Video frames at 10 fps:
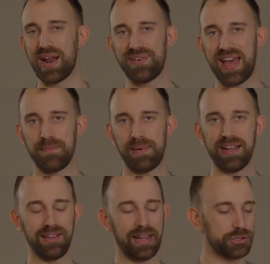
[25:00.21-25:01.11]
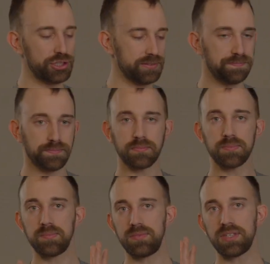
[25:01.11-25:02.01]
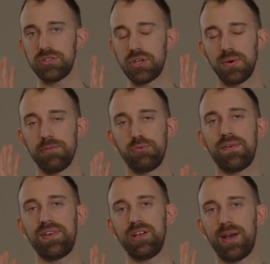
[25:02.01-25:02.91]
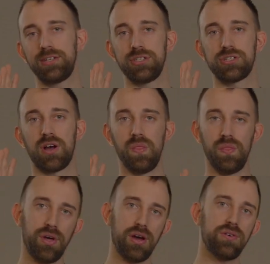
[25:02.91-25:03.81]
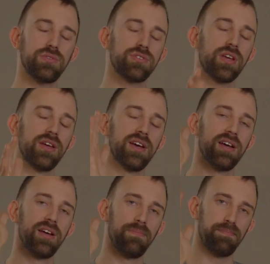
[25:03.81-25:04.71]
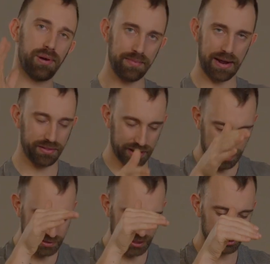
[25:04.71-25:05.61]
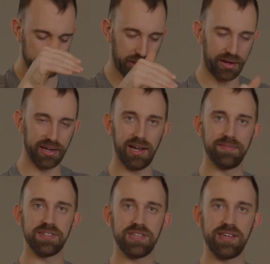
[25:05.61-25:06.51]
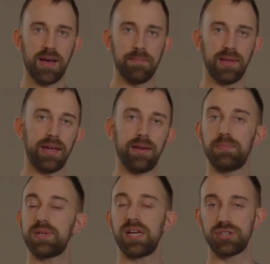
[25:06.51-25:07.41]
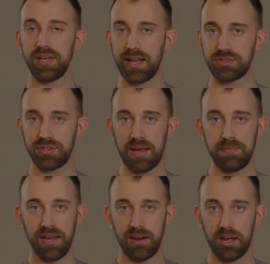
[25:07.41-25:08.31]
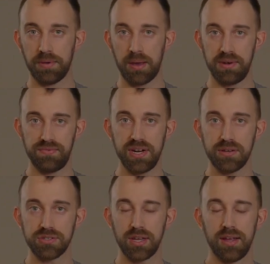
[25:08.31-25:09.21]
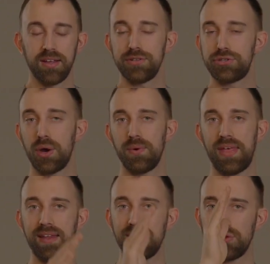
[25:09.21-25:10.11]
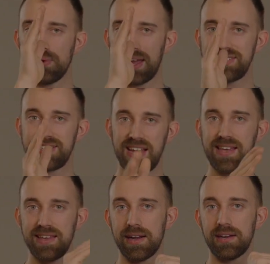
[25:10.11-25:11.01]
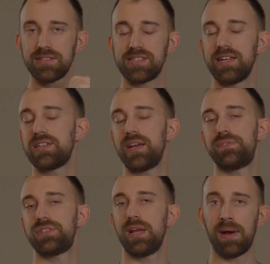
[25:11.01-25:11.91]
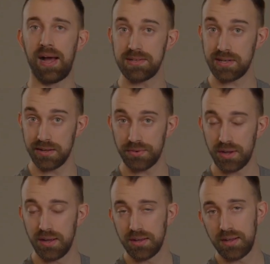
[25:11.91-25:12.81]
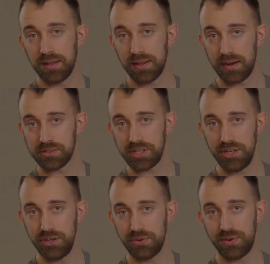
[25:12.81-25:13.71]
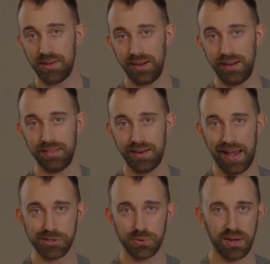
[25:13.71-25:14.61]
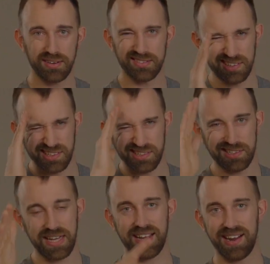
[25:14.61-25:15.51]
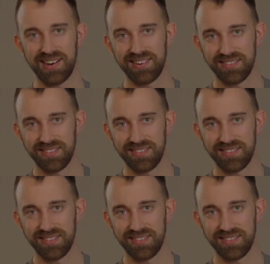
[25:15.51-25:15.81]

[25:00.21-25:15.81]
I've had in my collection. So if you have any questions on those, put them down in the comment section below. I'd love to see them and potentially answer them in upcoming videos. So with that, you guys take care, stay safe, stay positive, and I'll see you in the next one. Take care.